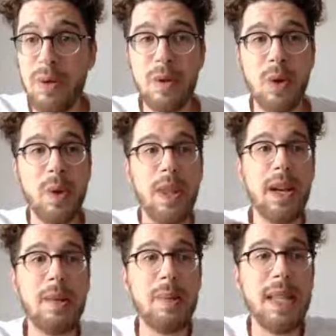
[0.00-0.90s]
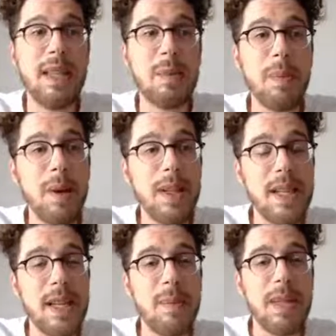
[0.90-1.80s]
So there has been this
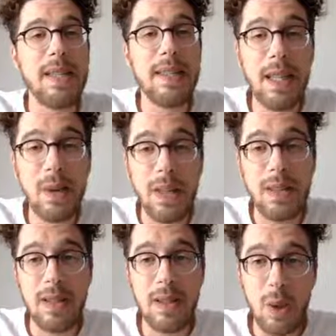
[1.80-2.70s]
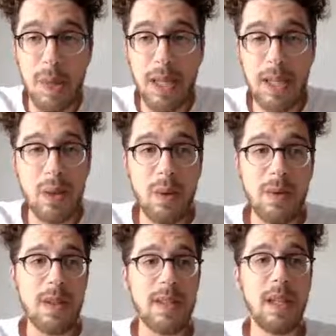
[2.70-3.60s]
paradigm that seagrasses dominate over
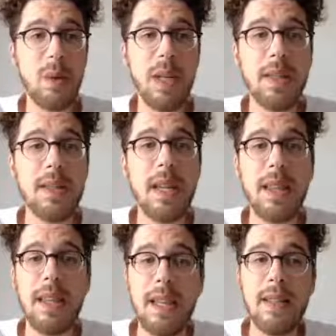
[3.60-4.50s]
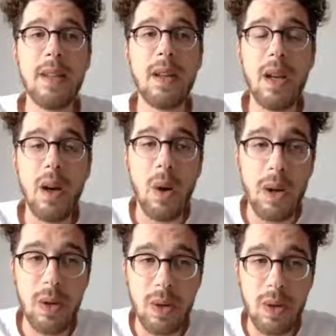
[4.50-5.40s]
seaweeds in these
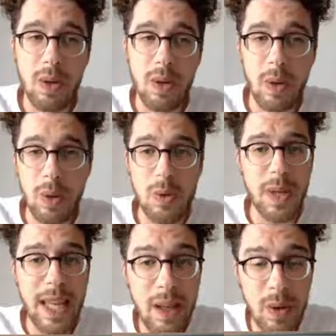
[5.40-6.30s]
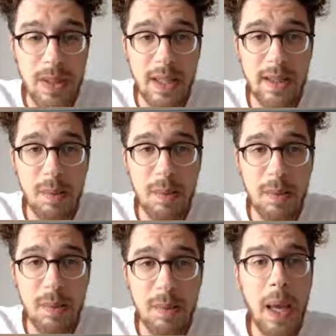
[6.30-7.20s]
oligotrophic coastal
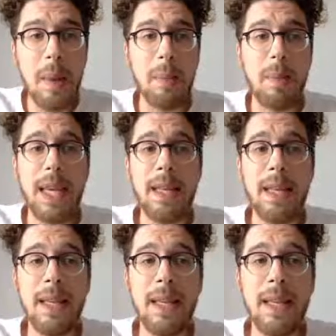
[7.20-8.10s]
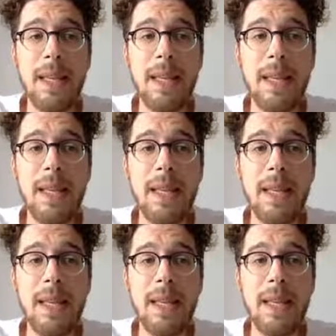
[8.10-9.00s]
ecosystem based on their higher
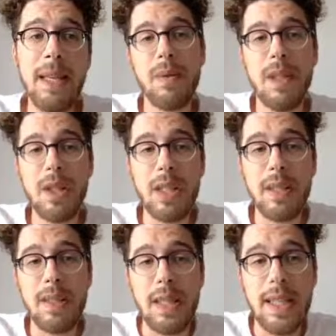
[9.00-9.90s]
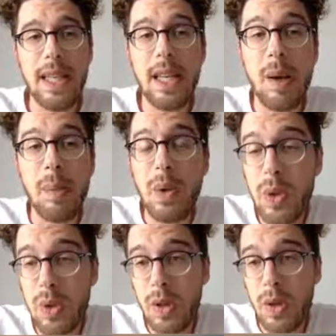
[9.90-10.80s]
efficiency in taking up
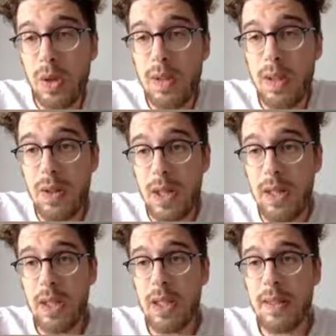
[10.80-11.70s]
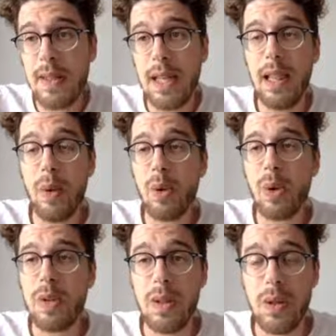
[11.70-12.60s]
nutrient concentrations at low
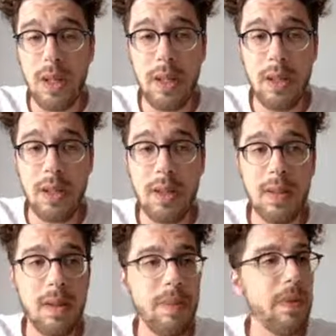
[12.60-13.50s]
concentrations.